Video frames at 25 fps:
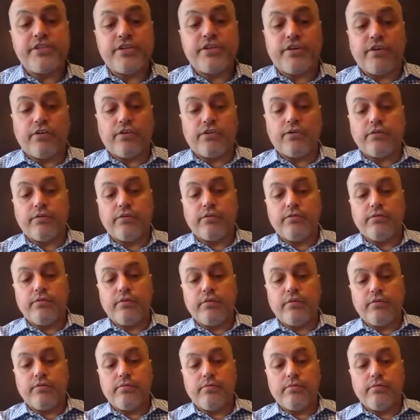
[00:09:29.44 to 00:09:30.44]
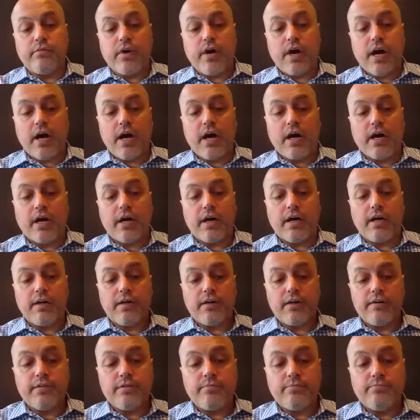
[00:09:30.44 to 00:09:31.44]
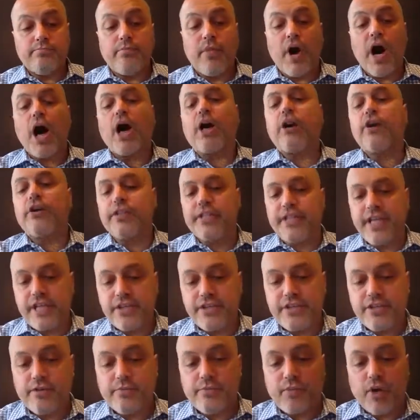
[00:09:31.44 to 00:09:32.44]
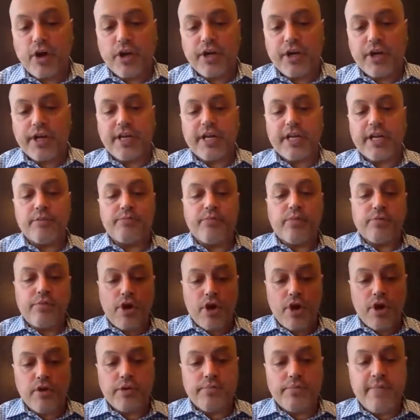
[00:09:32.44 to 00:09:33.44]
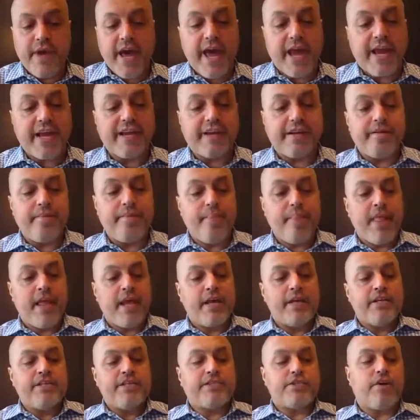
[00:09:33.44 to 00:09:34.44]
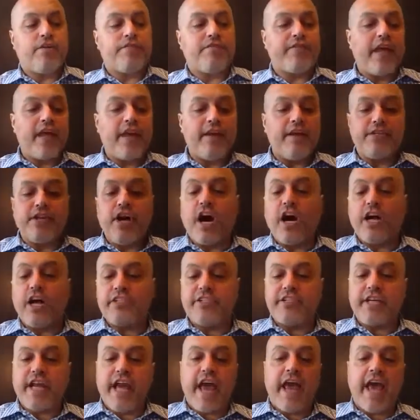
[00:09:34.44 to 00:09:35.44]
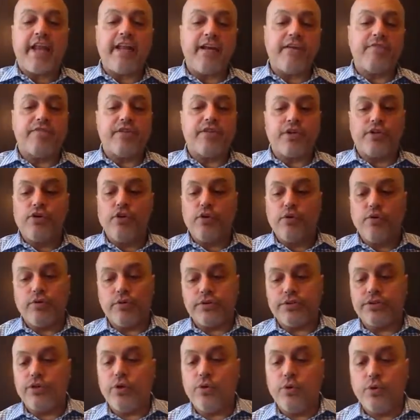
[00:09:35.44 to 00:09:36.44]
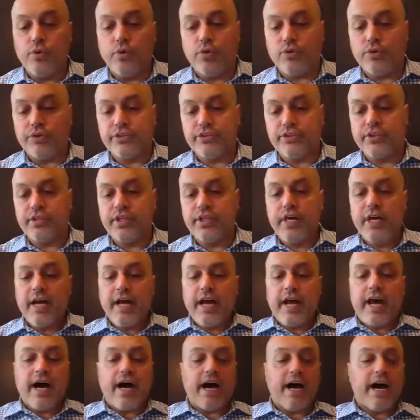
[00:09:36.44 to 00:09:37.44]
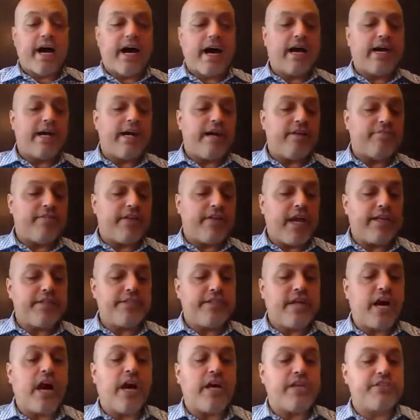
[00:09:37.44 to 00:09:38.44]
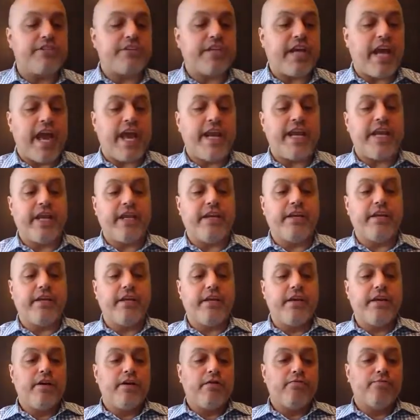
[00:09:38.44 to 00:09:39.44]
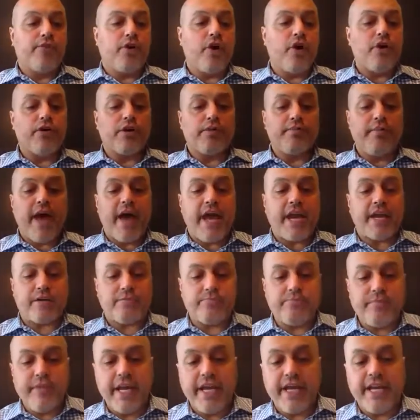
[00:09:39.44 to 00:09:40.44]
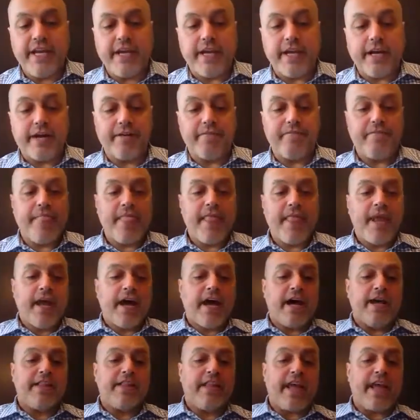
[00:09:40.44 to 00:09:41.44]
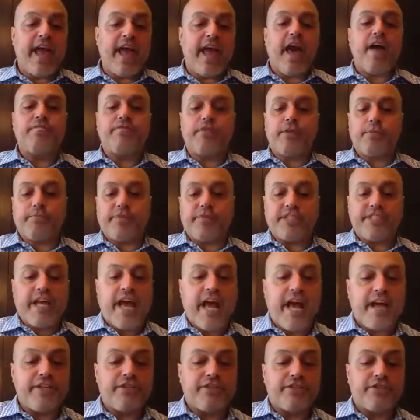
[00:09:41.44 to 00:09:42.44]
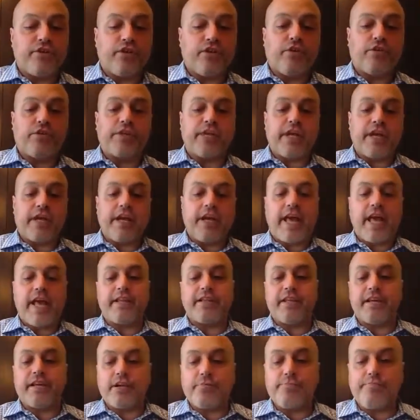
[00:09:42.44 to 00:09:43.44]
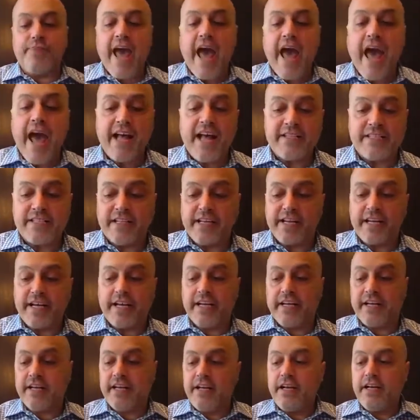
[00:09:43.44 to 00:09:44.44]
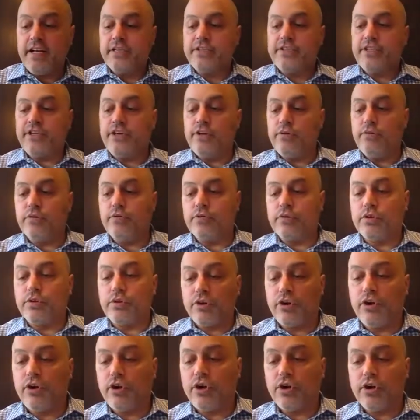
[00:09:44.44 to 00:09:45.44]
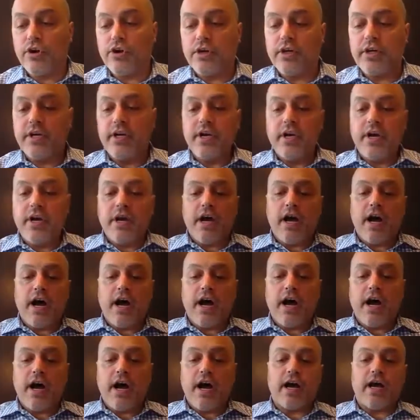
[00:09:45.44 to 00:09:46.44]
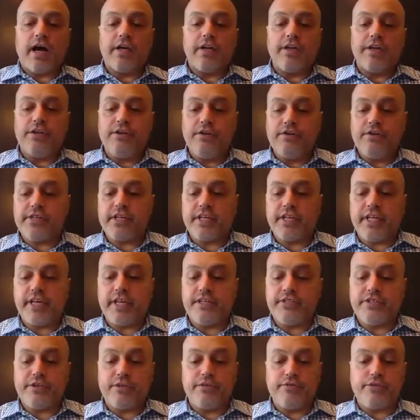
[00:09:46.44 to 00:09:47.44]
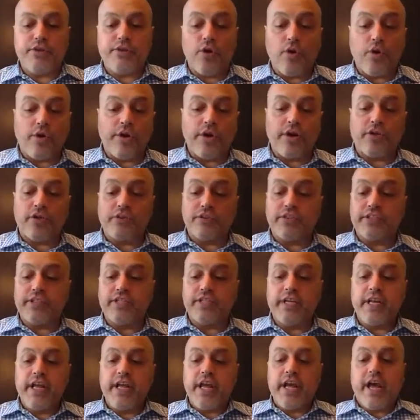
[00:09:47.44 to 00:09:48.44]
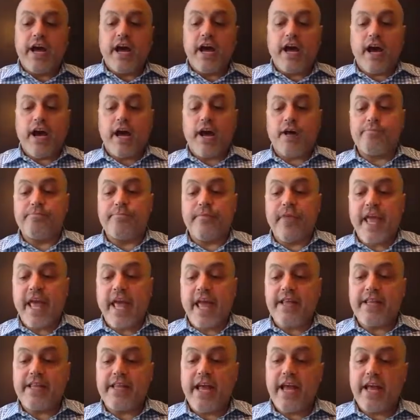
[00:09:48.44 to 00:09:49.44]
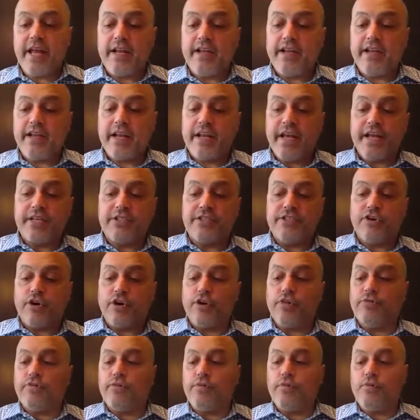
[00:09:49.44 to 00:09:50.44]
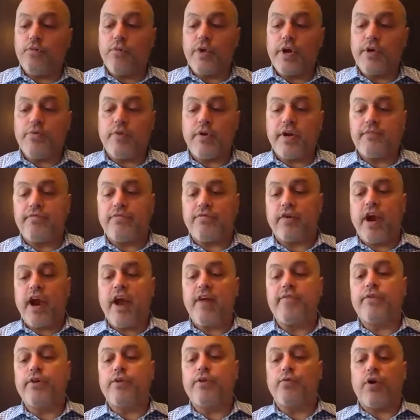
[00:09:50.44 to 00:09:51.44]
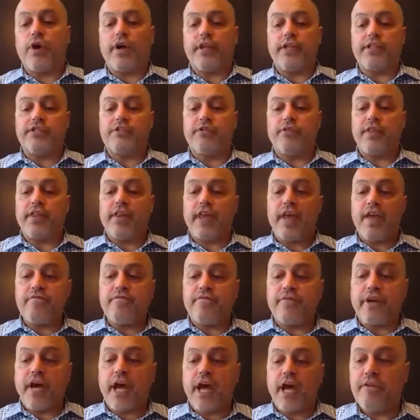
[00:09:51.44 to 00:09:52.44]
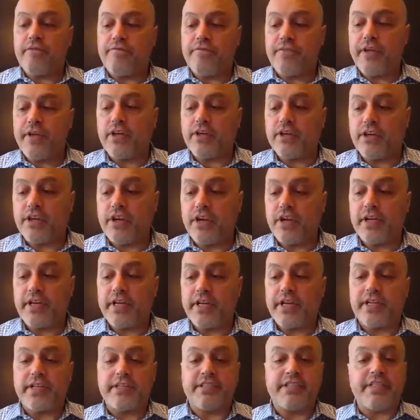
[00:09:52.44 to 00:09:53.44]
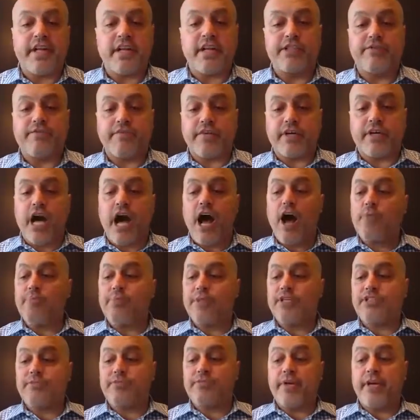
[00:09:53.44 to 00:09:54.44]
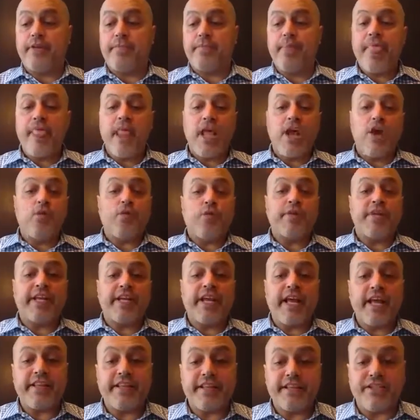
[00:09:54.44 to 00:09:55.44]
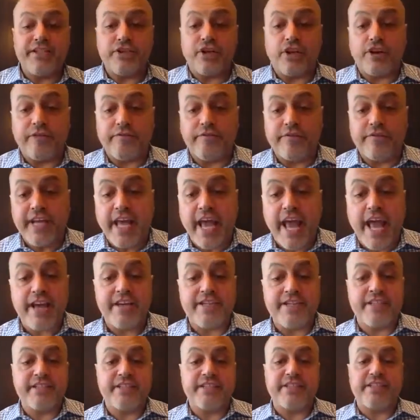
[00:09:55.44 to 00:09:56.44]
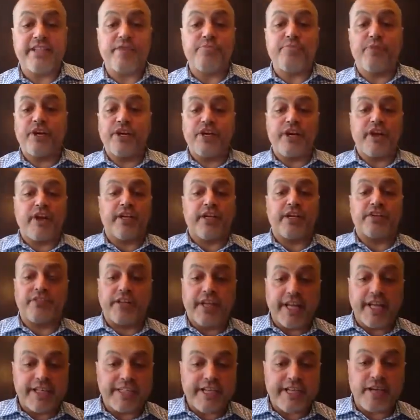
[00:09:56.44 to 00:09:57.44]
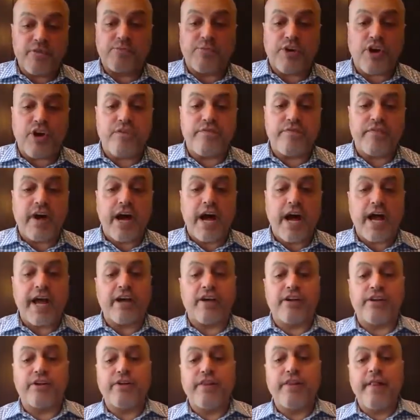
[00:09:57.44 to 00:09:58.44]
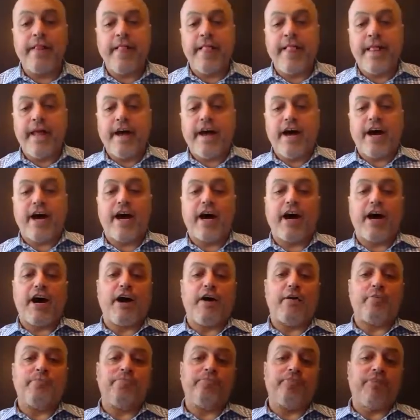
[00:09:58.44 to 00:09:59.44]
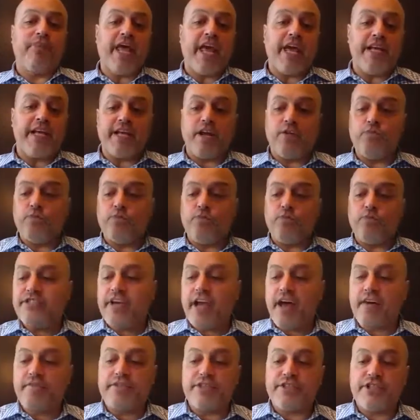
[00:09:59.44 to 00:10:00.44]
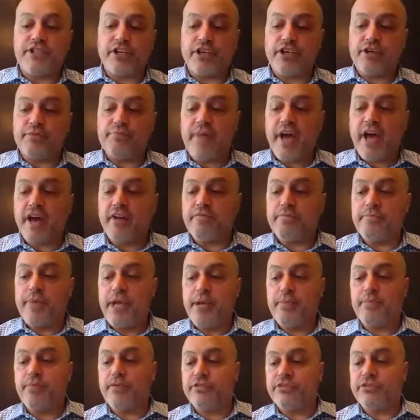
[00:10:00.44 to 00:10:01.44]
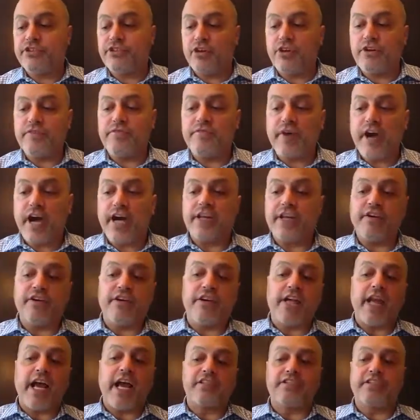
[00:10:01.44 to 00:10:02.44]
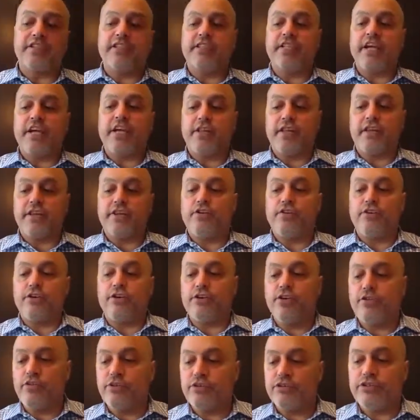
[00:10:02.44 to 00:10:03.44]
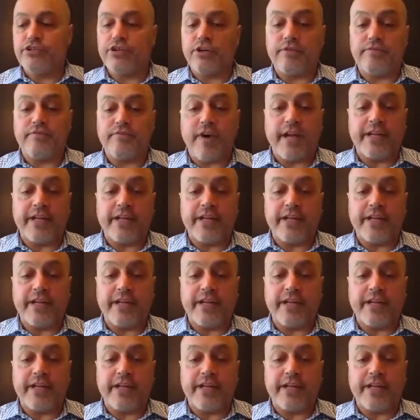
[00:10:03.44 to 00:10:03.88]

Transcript: digital, modern digital marketing, programmatic. So if they touch any of the Google tools, if they touch any programmatic media, they have the potential and the capacity to learn using these tutorials. And then it's sort of win-win for everyone. So they kind of feel good in a sense of accomplishment when they get these certifications. They put it on their LinkedIn profile. And then once you have a certain amount of people certified, you can actually say that you're a Google